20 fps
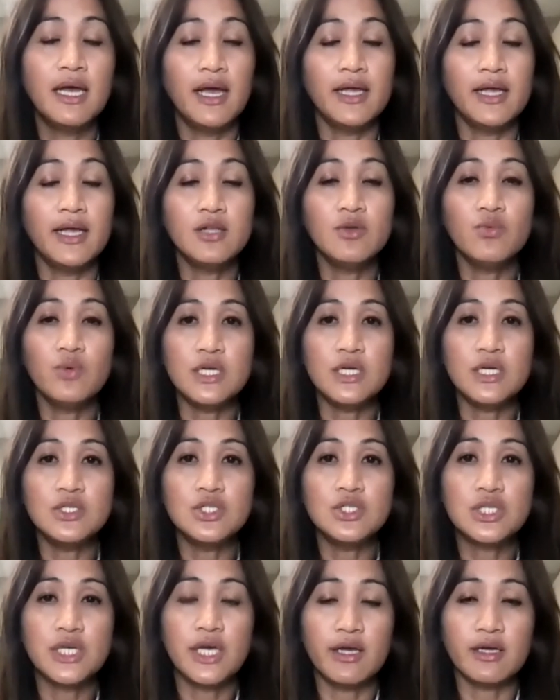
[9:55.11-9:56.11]
And then we
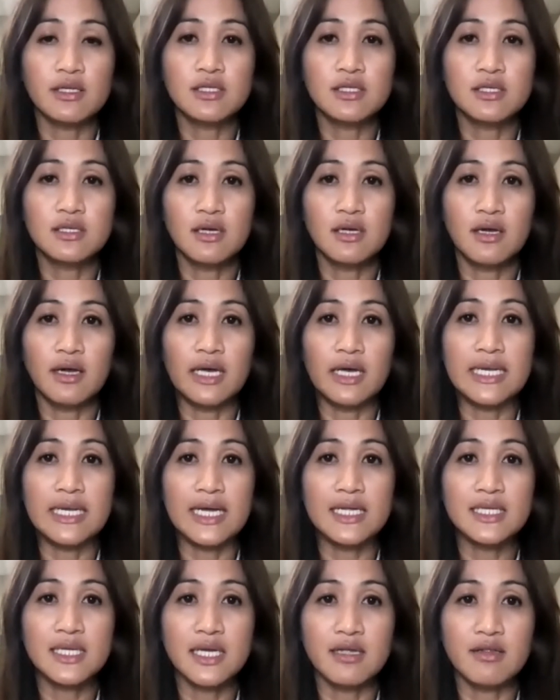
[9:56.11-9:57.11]
inject an
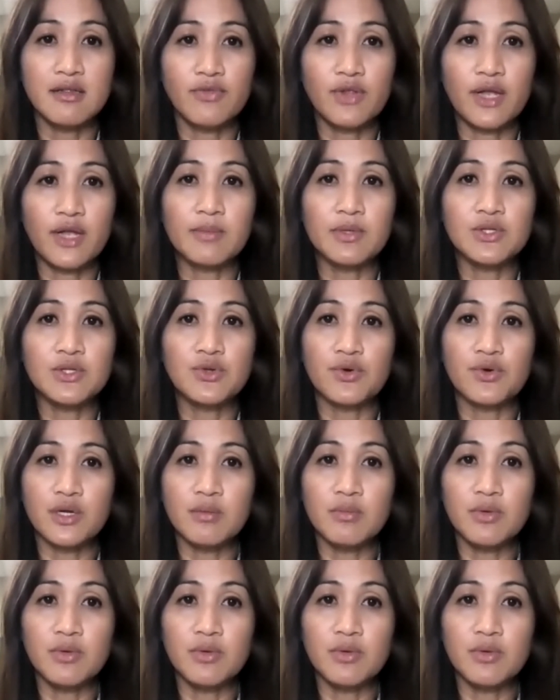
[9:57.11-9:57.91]
anti-inflammatory,